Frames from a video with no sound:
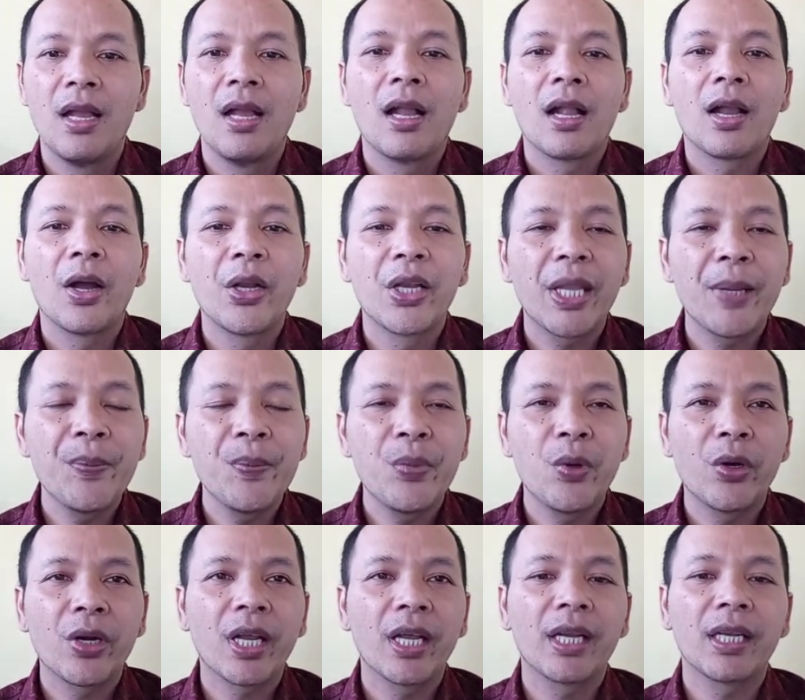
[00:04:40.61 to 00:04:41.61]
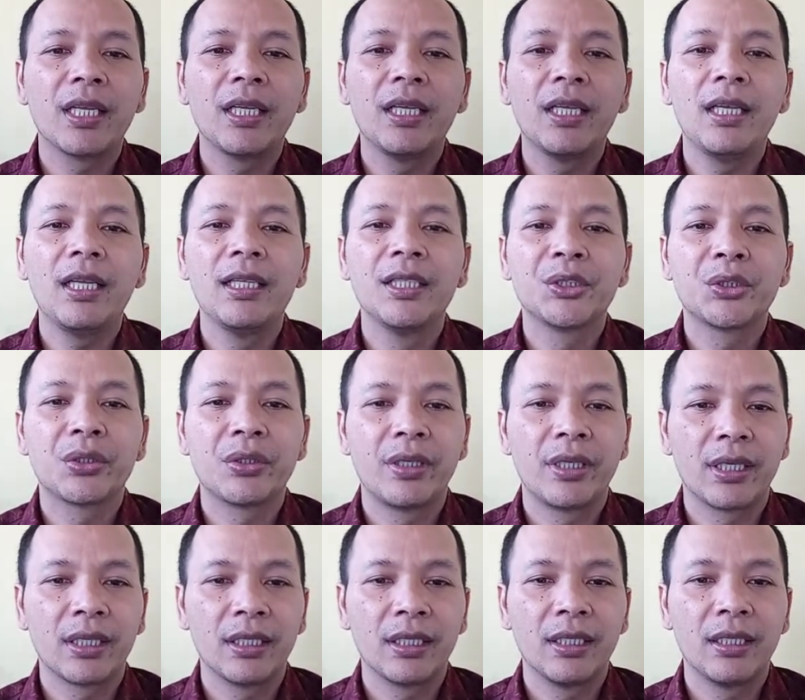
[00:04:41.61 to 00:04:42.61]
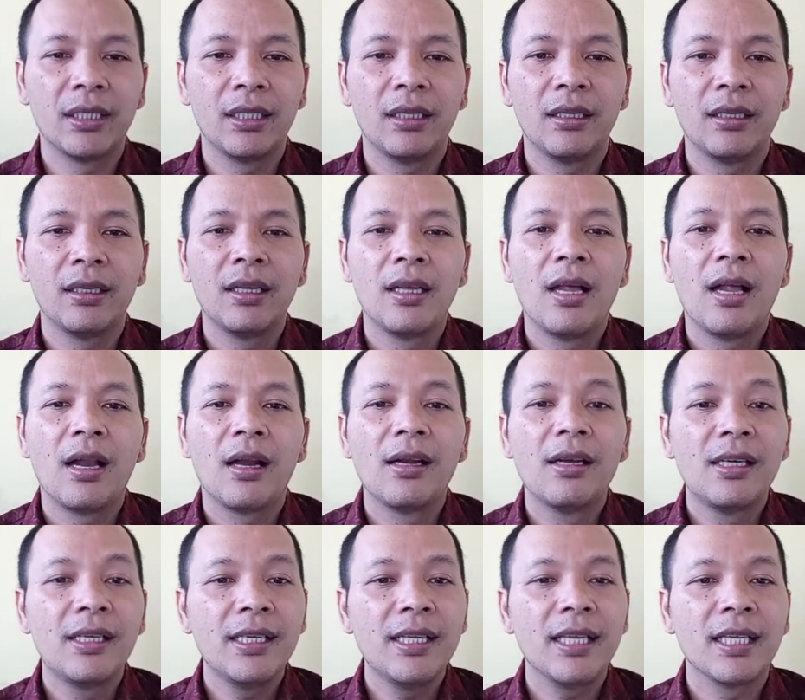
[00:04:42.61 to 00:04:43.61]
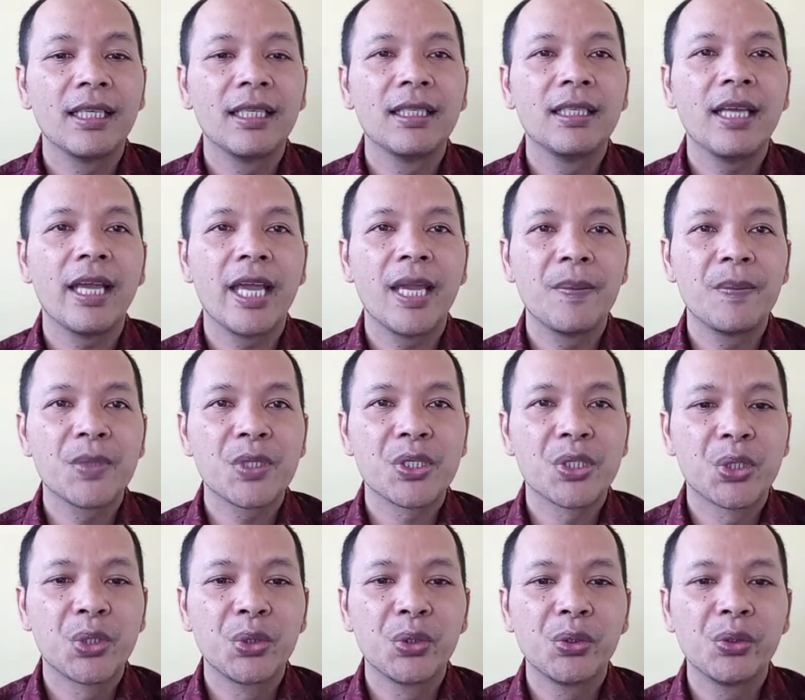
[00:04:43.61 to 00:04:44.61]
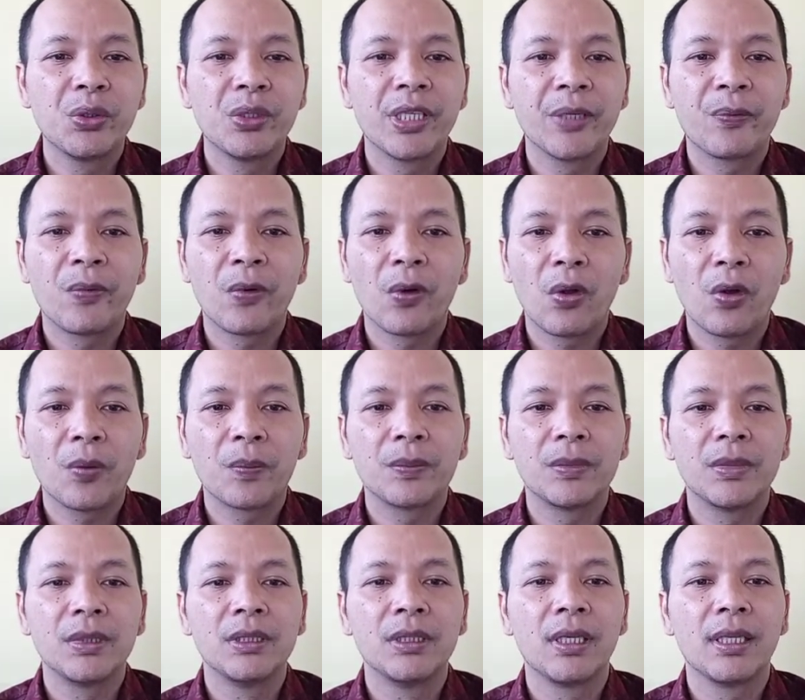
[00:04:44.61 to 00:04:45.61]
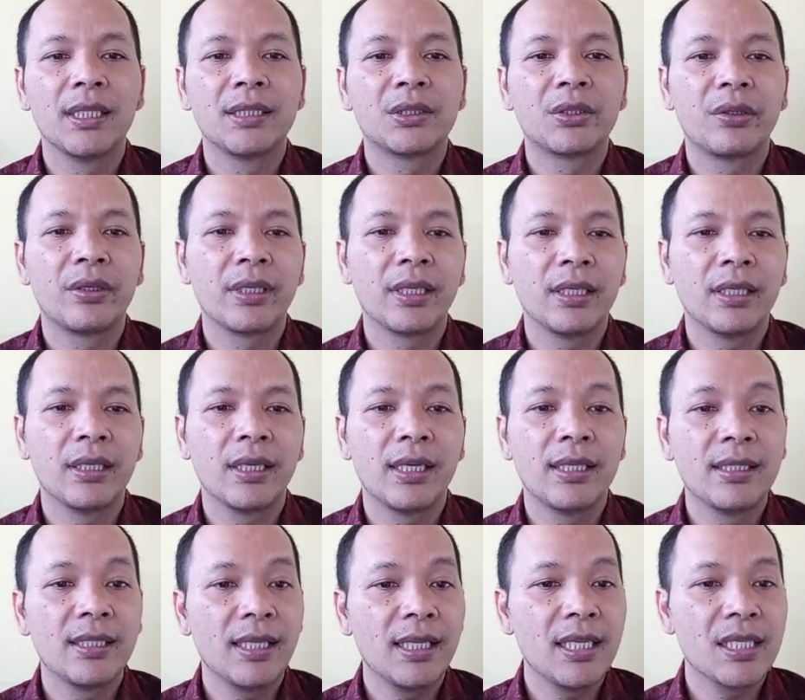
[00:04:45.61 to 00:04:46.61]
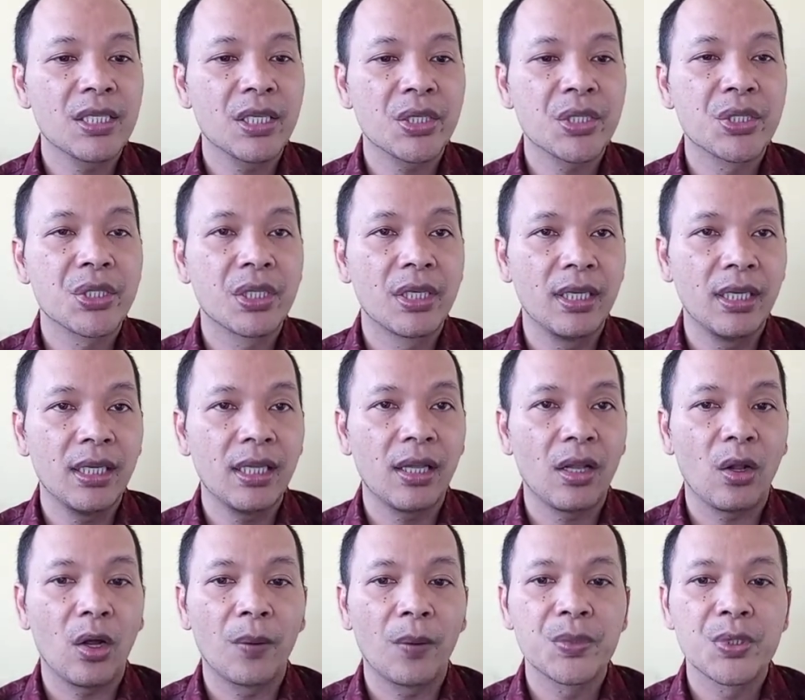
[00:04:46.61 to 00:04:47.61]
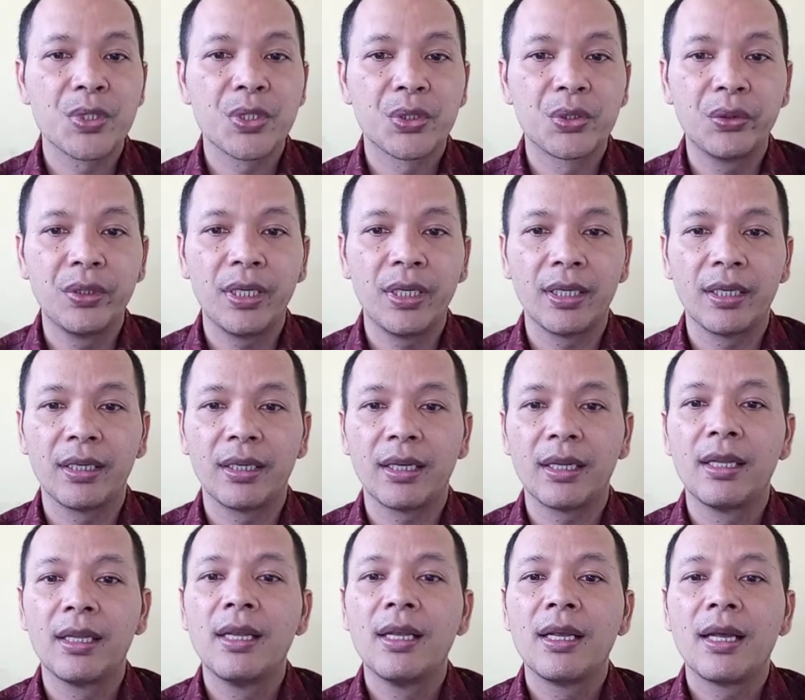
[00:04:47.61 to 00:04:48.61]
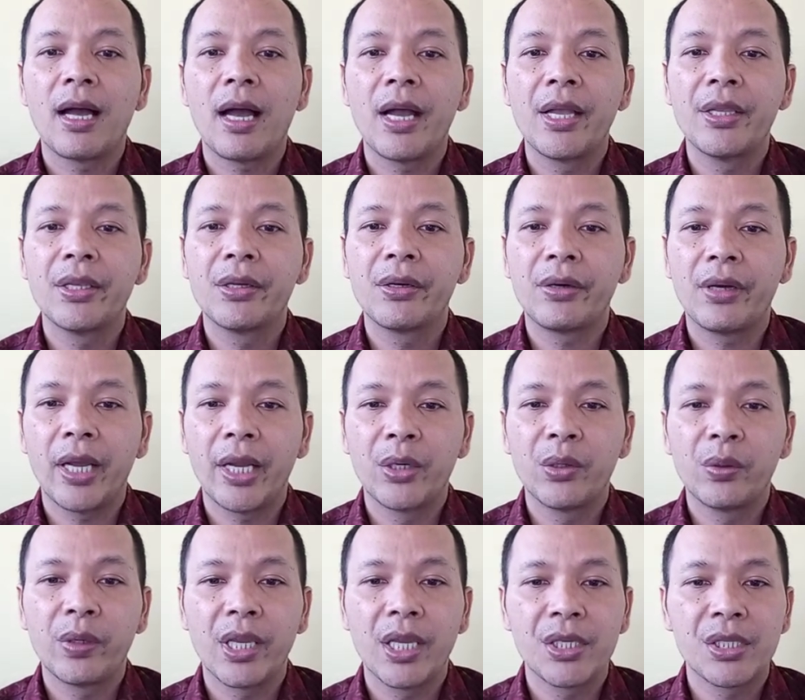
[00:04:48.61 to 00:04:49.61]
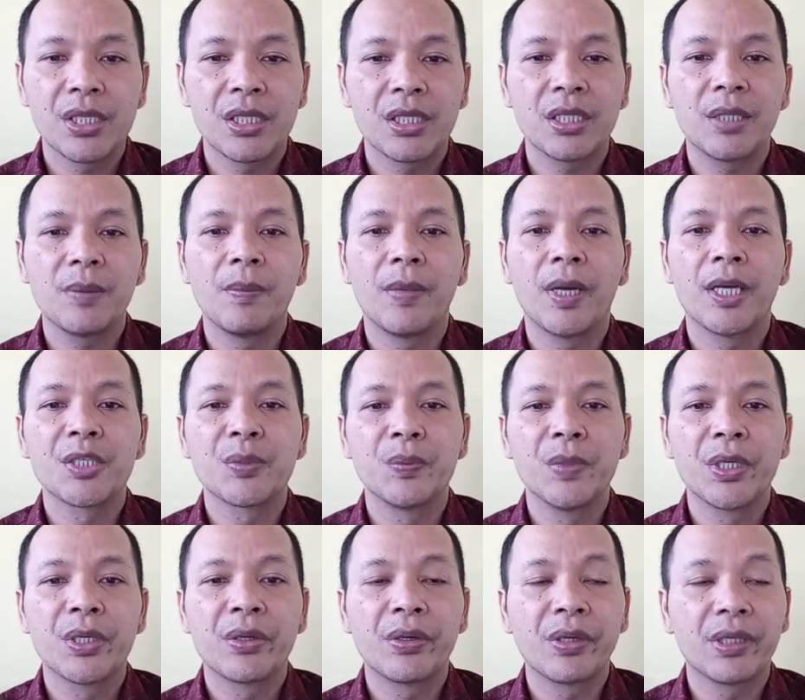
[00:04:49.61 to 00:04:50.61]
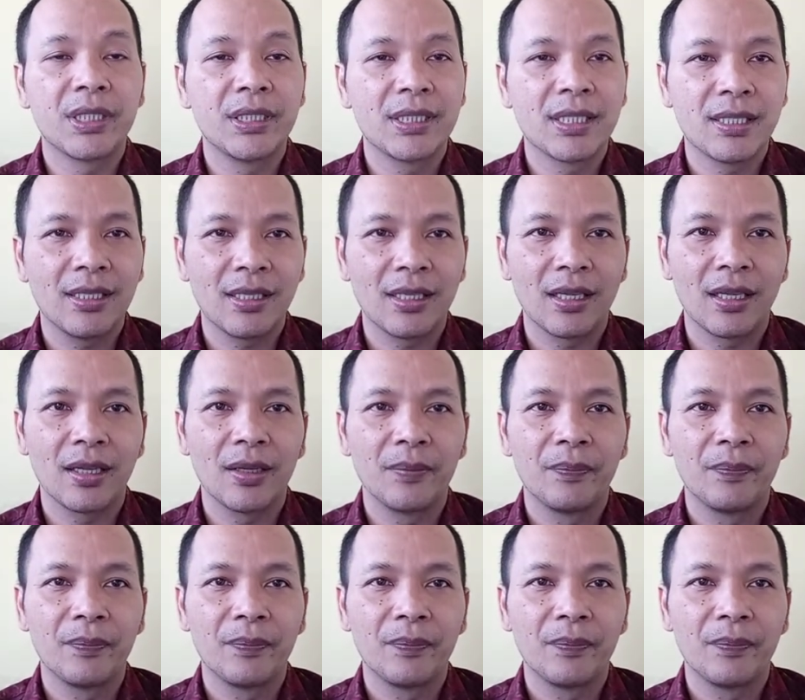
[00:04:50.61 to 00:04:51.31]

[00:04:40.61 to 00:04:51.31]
Contemporary literary learning aims to develop the literary analysis skill of students. Higher education must be critical.